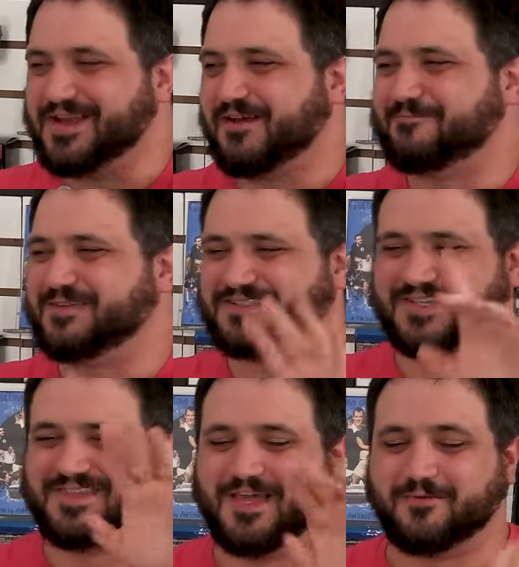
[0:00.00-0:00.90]
Gandalf does
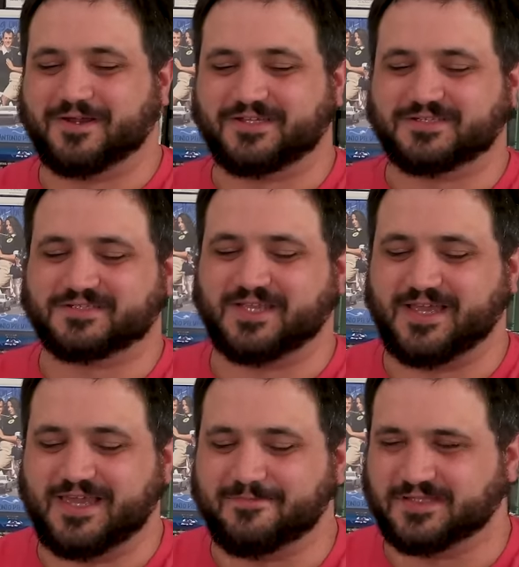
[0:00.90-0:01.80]
a thing where he's just
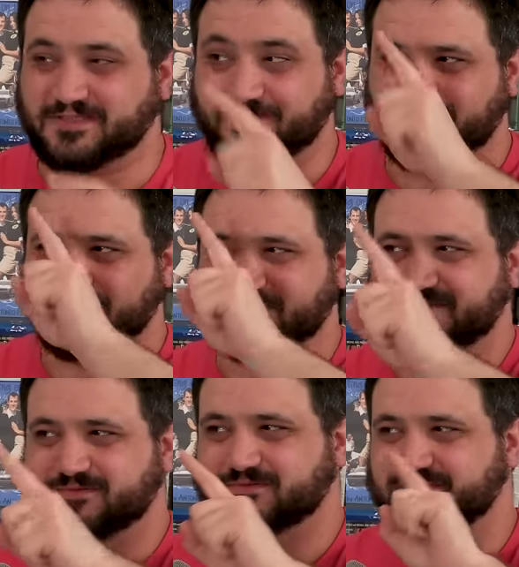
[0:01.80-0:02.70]
like, "He must have
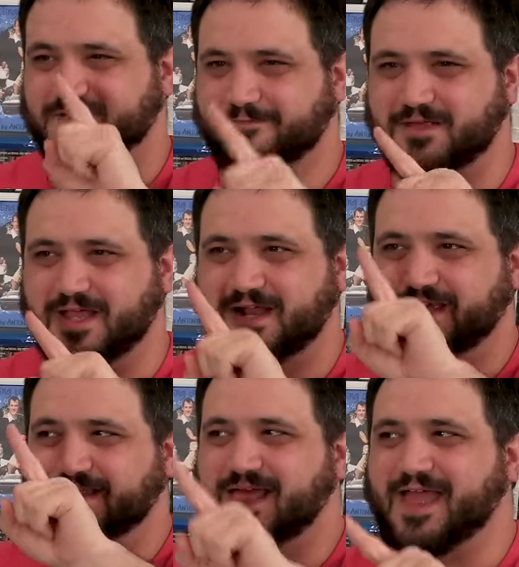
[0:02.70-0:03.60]
used some
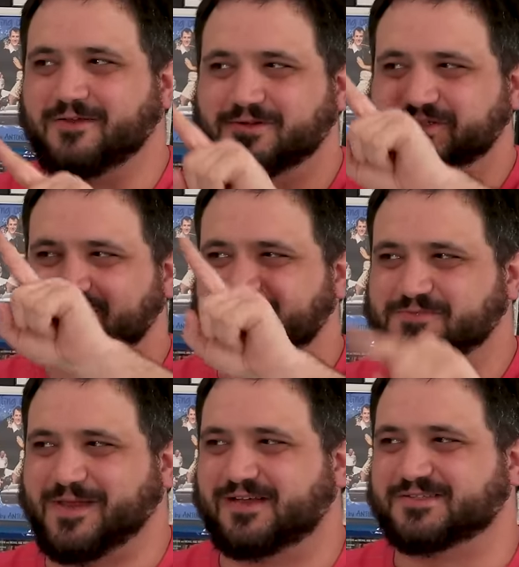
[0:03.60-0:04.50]
cunning language and
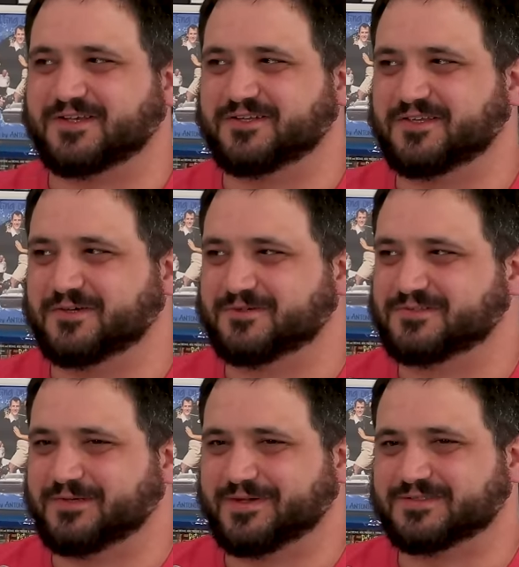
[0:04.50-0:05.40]
spells on you," and
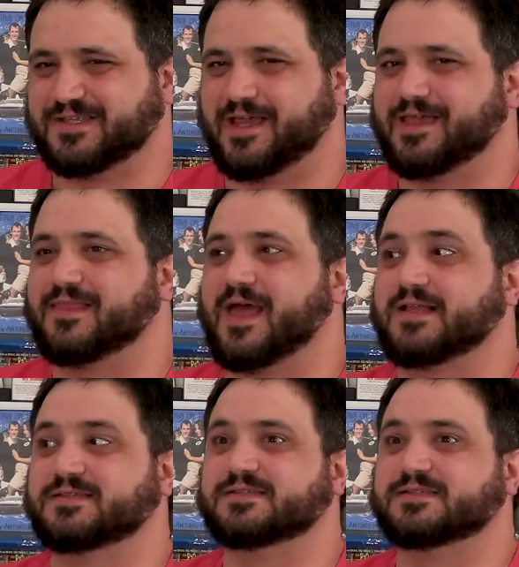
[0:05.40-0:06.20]
Treebeard's like, "That's